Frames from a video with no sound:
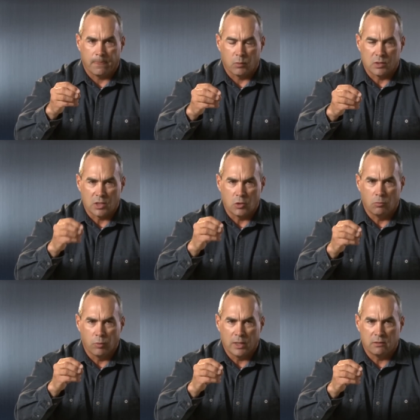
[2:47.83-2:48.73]
And when I say
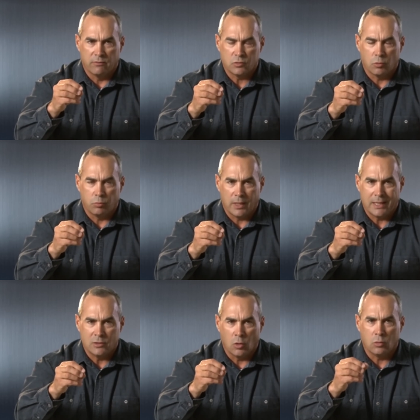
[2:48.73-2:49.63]
don't break the visual
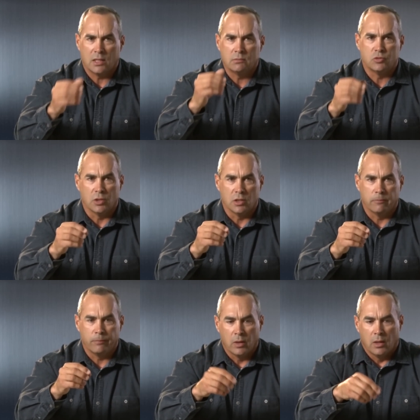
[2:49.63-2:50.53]
plane, don't let them see
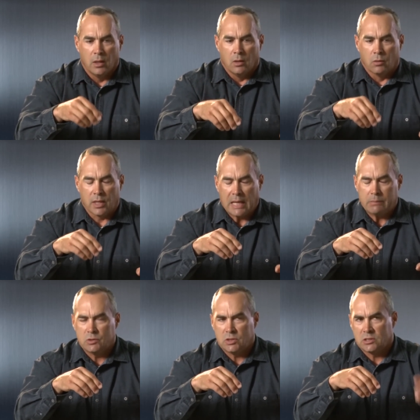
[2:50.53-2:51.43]
you. What
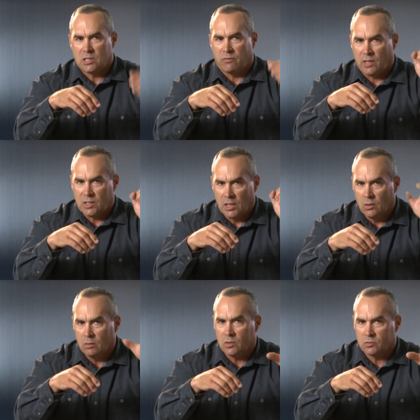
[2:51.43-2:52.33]
happens is that if they
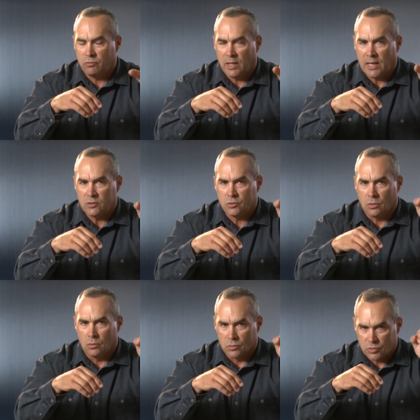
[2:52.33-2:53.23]
hear a muzzle flash
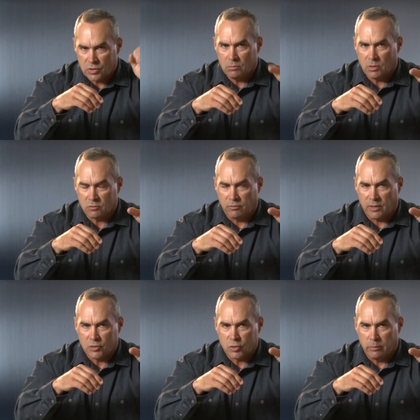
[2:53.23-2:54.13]
or see a muzzle
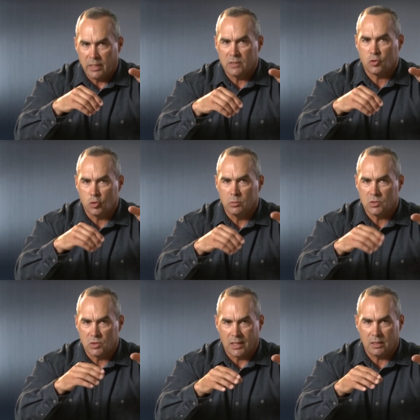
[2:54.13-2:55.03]
flash, they may assume
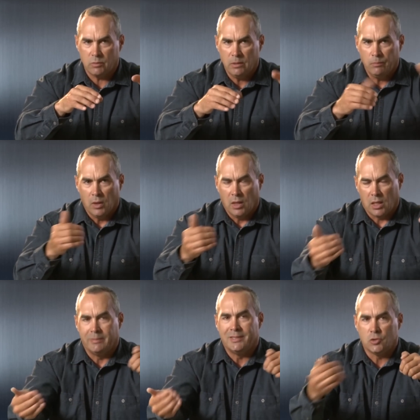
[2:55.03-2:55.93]
it's the enemy
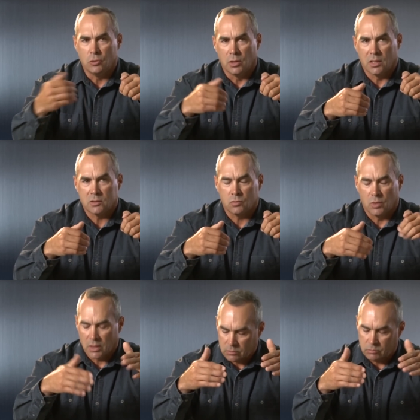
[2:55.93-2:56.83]
and they may shoot at us.
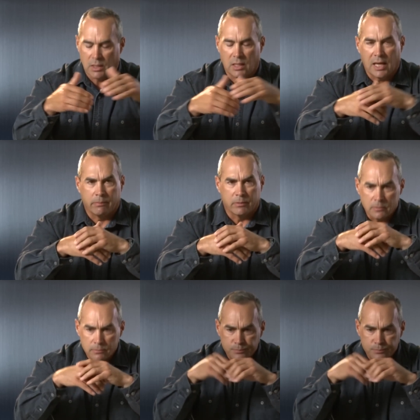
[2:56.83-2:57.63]
Well, it happened.